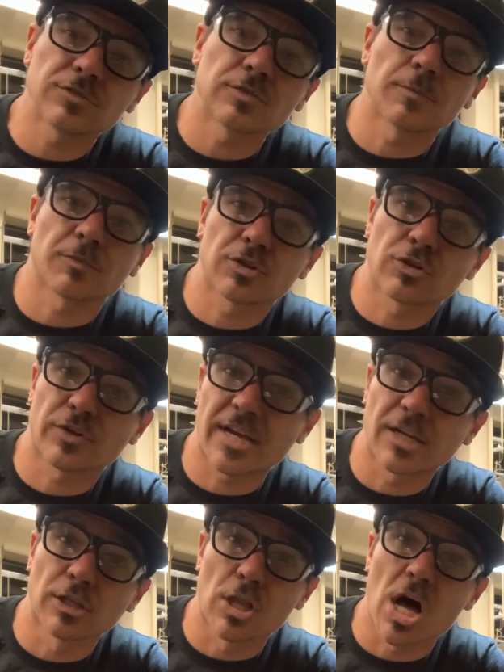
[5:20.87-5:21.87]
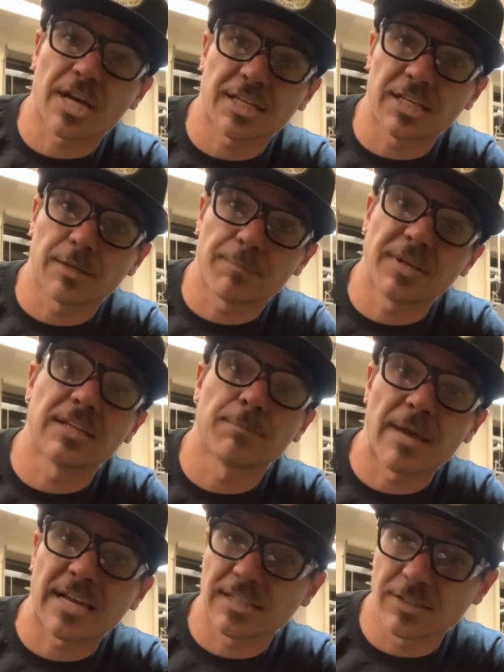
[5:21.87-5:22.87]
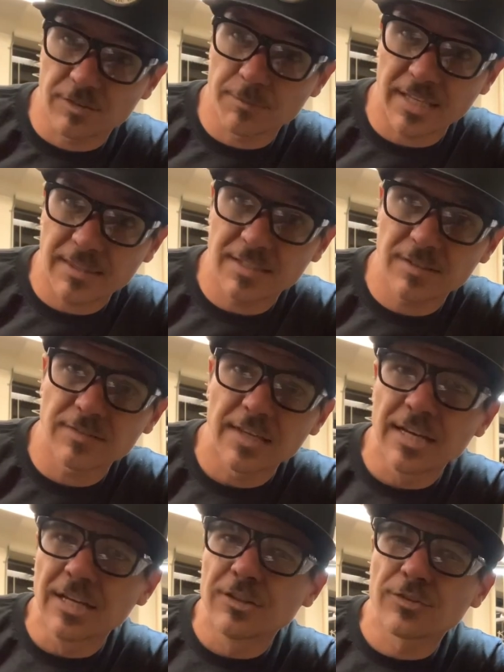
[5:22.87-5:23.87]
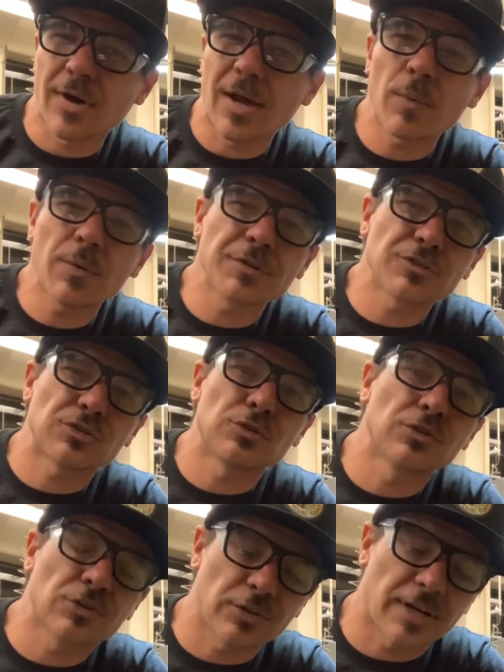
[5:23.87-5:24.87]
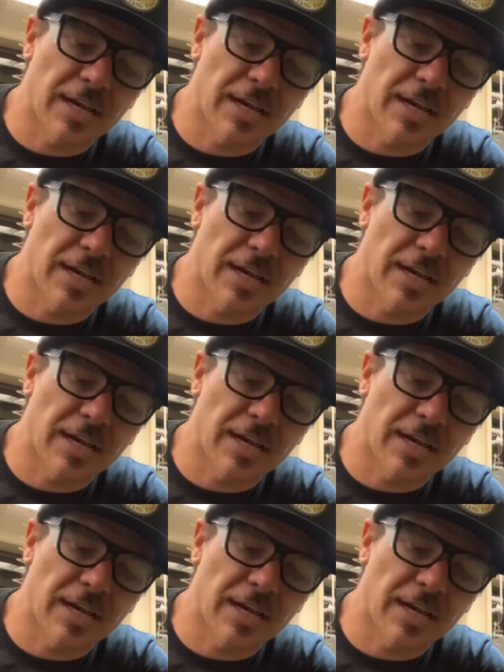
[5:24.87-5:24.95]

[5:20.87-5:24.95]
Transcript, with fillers: to create a locking pin mechanism like this. So I went with a 2-degree